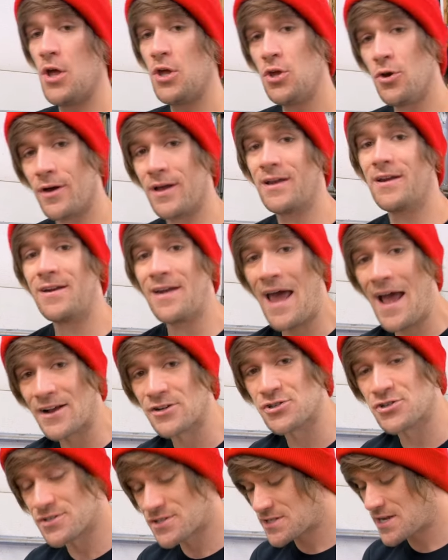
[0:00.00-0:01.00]
you get an
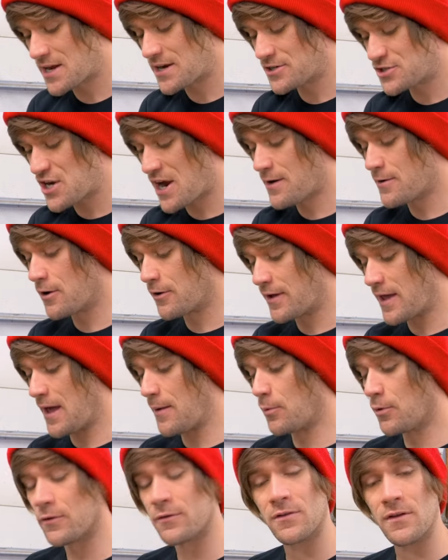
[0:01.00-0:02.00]
extra set of gyro
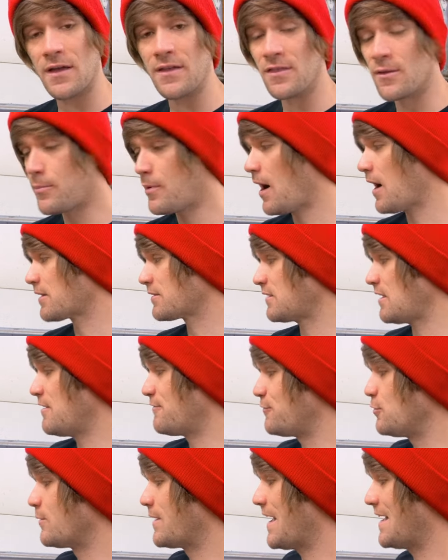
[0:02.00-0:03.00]
cables in the box
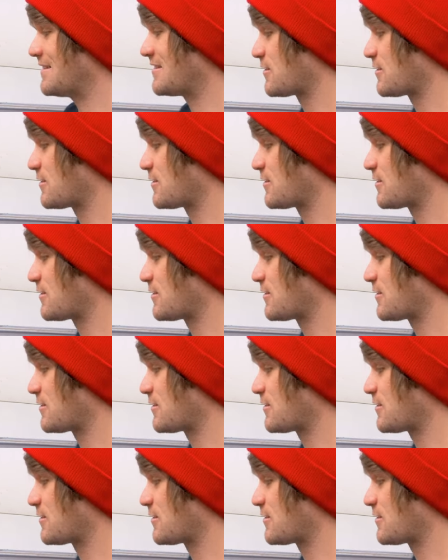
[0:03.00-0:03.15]
if you get